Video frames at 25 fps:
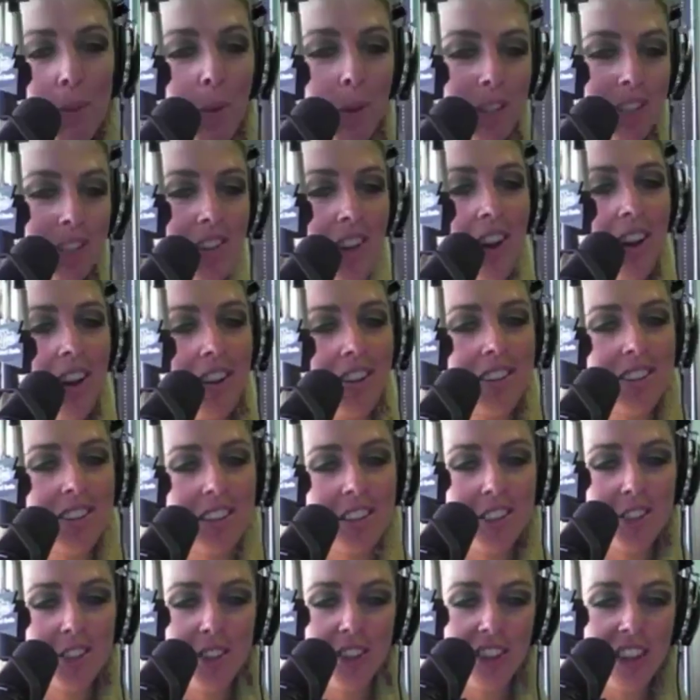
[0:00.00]
sports honors
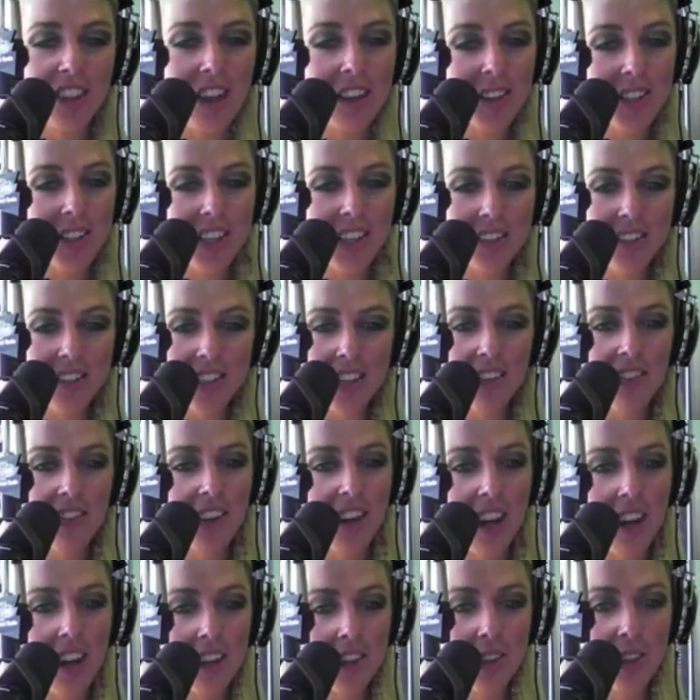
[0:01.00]
in
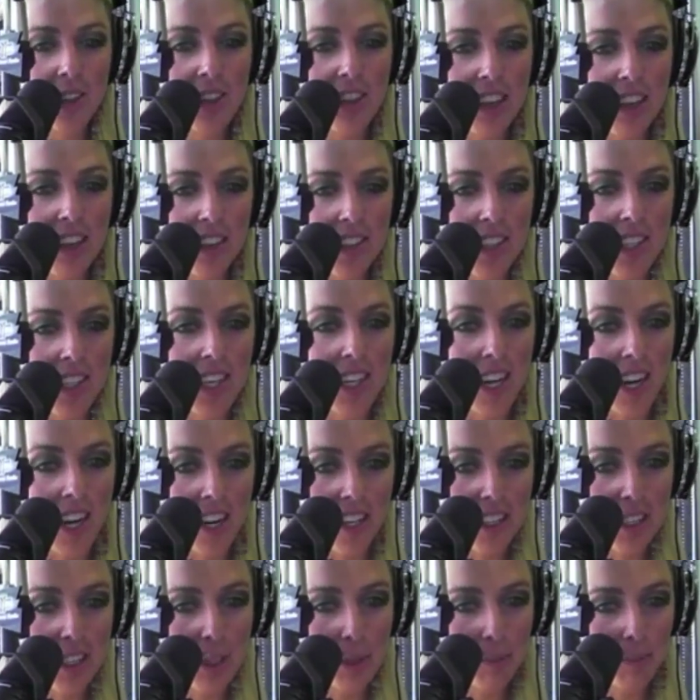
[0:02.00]
2007 and
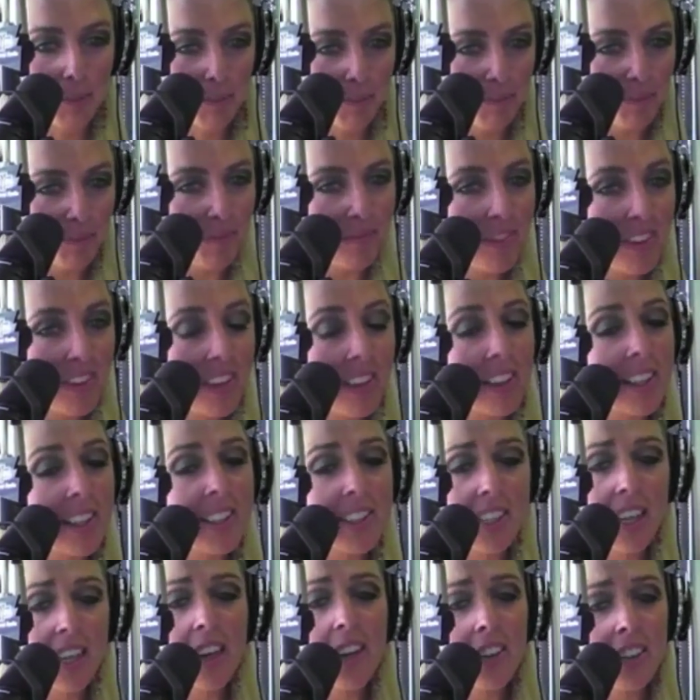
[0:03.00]
2008.
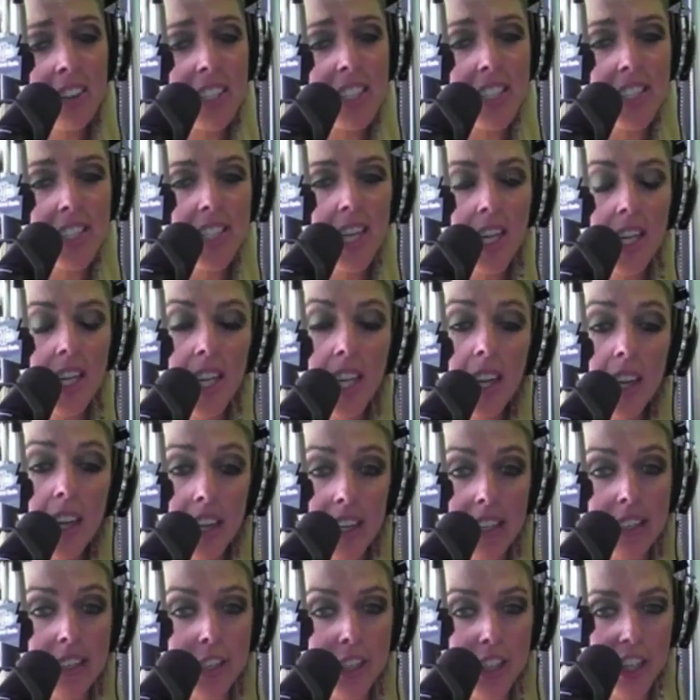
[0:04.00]
He's currently studying
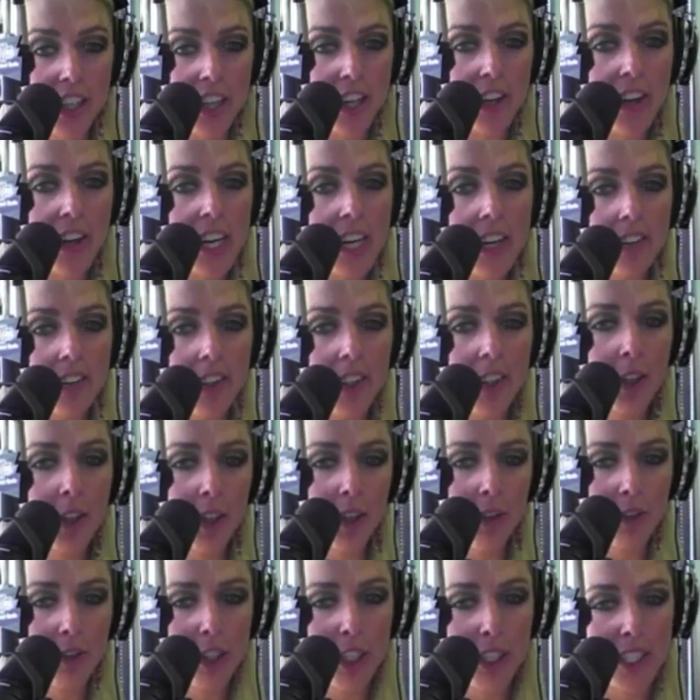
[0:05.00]
engineering at the
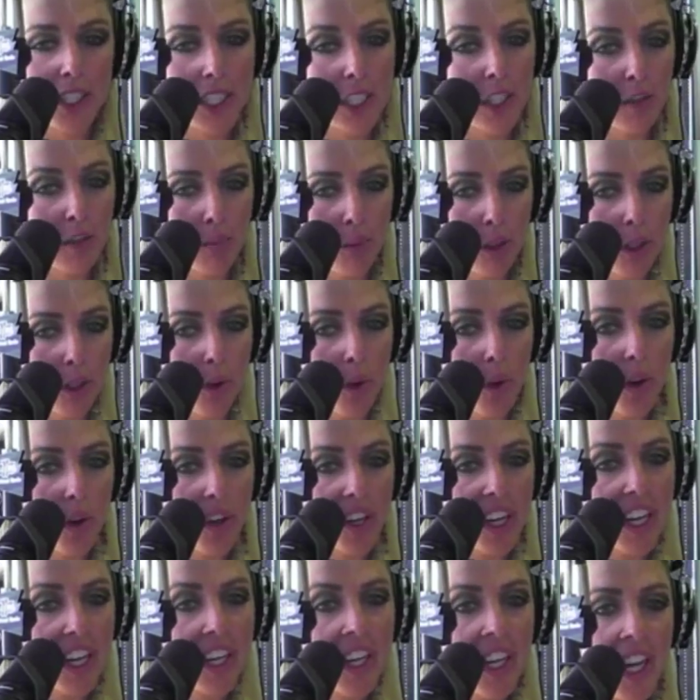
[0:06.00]
University of
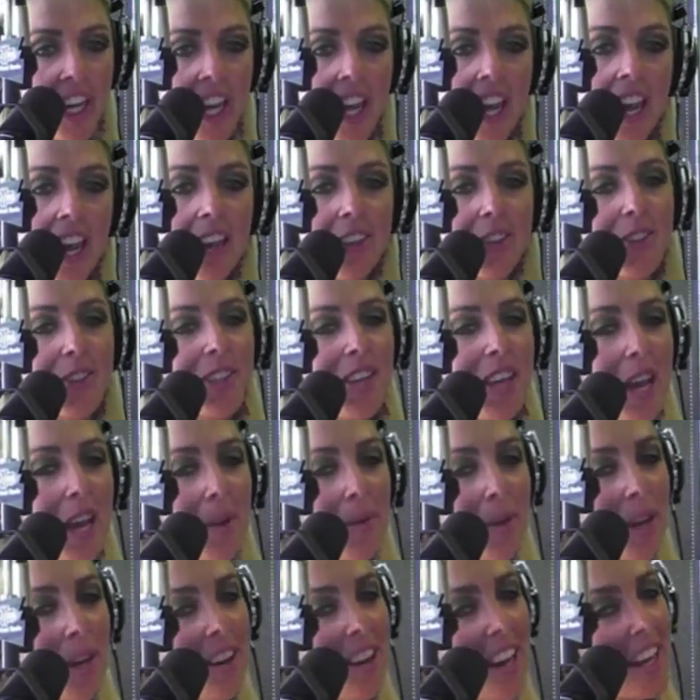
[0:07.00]
Pretoria, and today
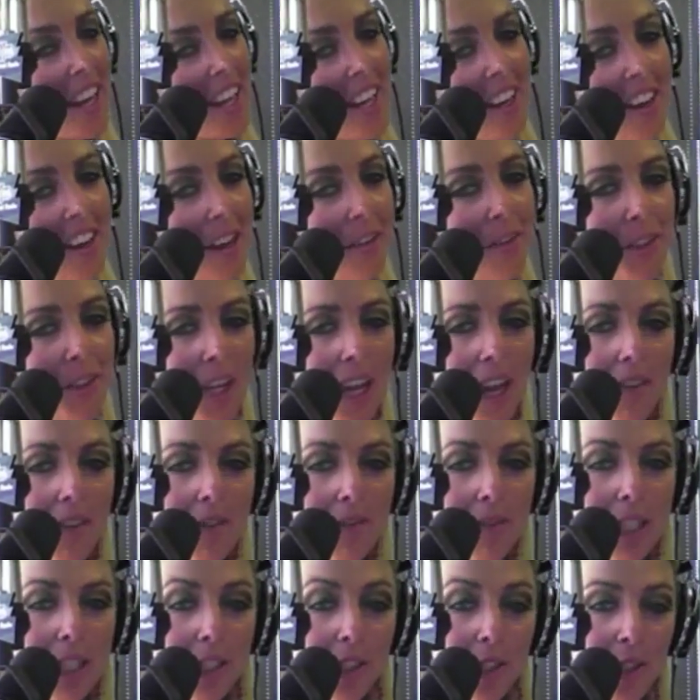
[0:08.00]
we are lucky enough to have
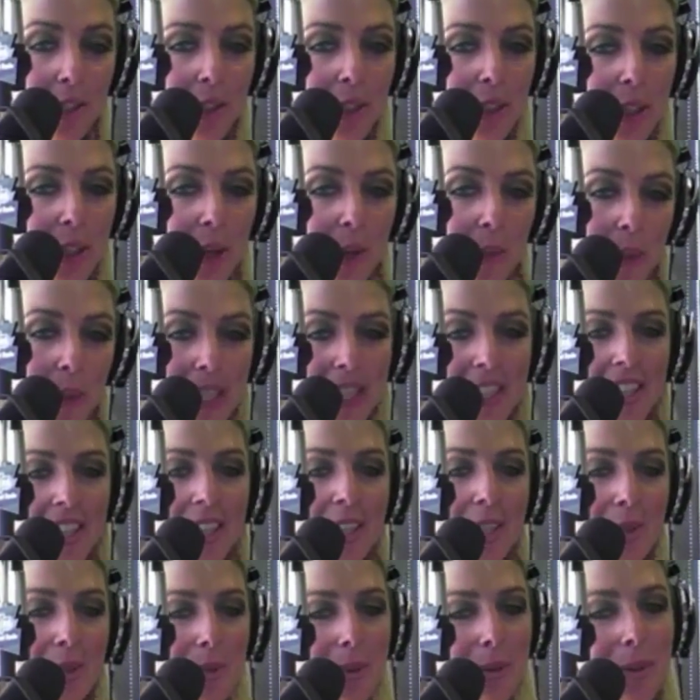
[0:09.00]
him in studio with
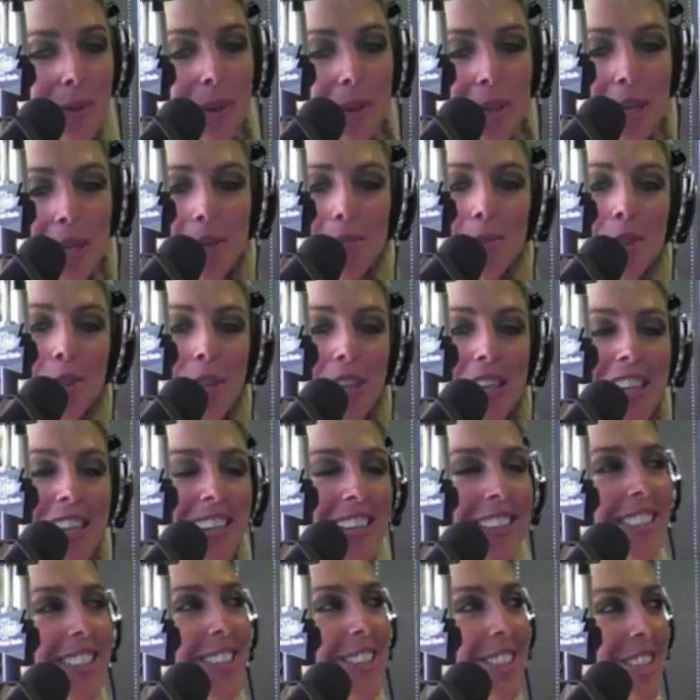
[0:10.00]
us. We welcome to
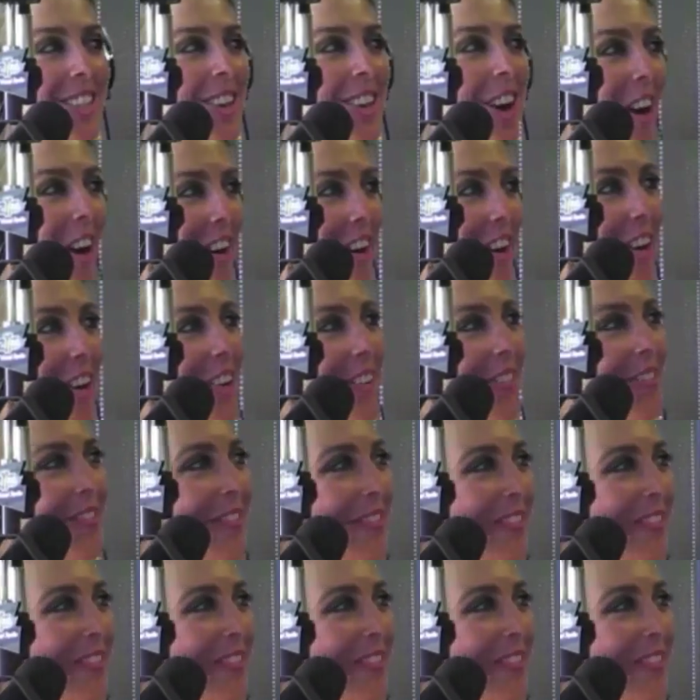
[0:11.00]
Gears, Gennaro.